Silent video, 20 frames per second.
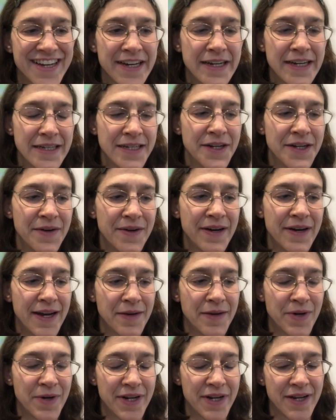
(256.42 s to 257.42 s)
you know, I
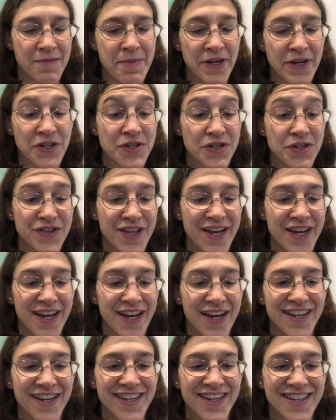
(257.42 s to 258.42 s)
want to make sure
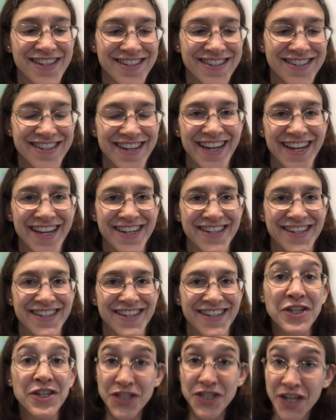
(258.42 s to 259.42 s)
that I get a,
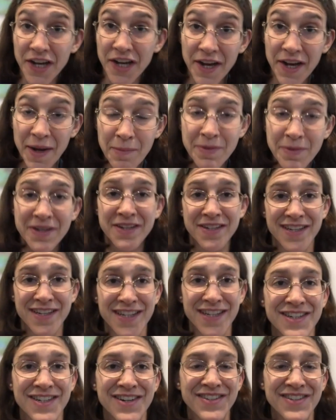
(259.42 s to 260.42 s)
a, good job,
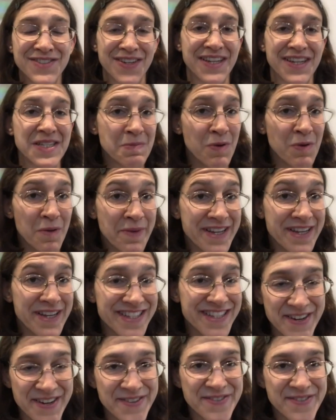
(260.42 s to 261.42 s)
you know, so I can support
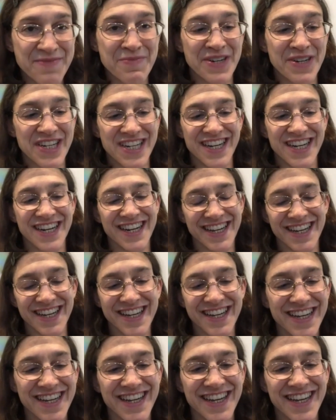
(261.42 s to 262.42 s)
myself. But uh,
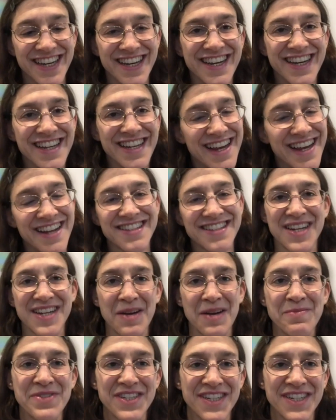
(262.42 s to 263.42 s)
yeah, it's
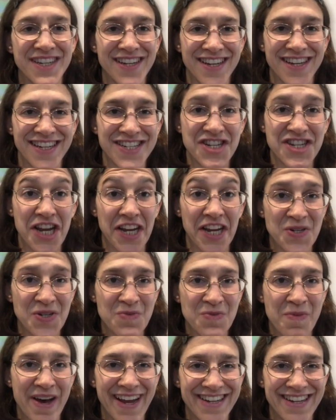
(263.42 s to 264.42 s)
time to change
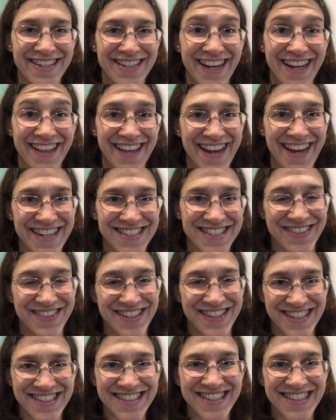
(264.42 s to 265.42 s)
my daily
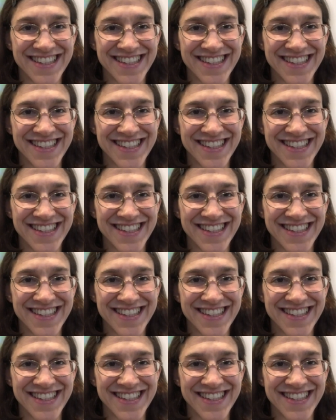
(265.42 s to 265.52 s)
activities.